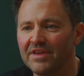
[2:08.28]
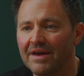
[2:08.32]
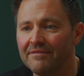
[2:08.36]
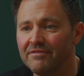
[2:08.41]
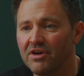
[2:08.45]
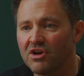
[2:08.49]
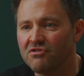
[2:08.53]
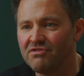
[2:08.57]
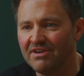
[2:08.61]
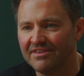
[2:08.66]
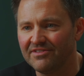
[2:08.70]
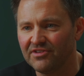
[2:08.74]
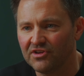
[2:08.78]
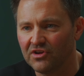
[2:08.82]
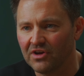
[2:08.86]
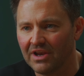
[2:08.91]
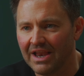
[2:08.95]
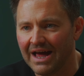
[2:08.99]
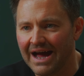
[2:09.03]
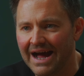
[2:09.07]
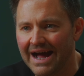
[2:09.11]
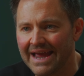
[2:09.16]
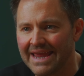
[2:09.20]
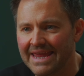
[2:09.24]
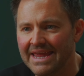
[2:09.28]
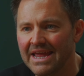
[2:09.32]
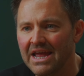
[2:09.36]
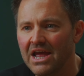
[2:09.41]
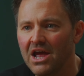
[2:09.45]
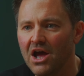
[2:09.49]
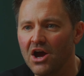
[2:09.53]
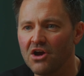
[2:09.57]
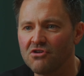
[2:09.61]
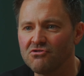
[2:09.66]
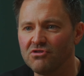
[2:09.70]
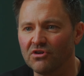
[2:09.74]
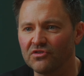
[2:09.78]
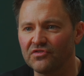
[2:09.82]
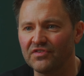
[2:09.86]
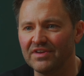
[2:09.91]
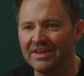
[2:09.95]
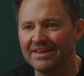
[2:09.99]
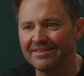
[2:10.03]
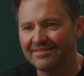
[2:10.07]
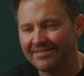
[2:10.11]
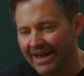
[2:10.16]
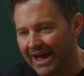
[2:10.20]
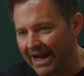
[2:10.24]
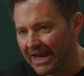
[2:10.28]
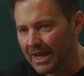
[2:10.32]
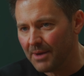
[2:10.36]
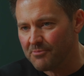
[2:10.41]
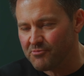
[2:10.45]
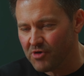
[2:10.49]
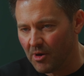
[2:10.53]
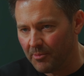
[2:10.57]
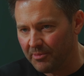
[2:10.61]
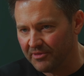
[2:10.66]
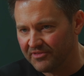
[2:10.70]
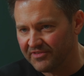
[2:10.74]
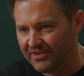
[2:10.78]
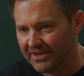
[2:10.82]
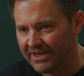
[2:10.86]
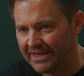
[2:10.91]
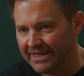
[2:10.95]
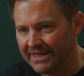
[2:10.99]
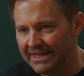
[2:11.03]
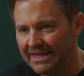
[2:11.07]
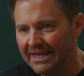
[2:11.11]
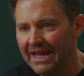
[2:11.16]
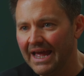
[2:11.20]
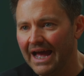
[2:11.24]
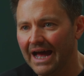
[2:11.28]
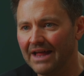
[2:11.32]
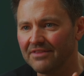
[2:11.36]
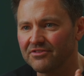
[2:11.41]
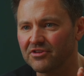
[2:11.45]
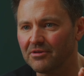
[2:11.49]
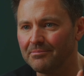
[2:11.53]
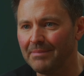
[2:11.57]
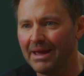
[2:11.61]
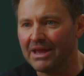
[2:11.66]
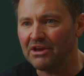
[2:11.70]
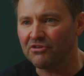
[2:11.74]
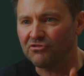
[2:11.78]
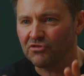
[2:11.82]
to have a critical eye across the entire property and to make